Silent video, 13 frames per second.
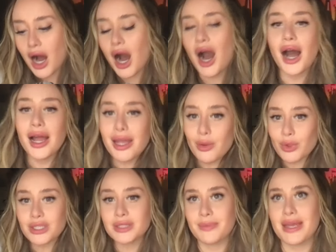I
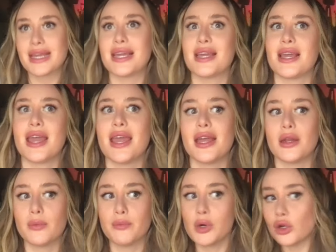was making it
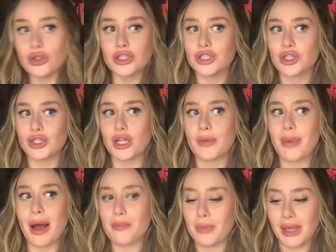personal
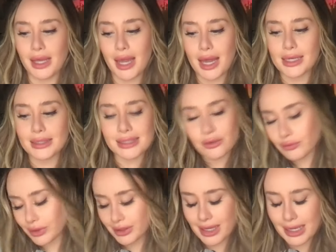about me and I didn't
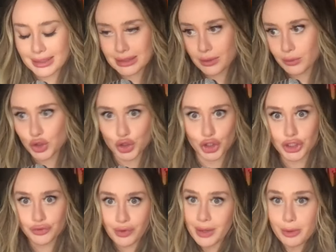realize it was
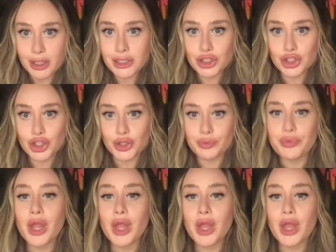just vibrational.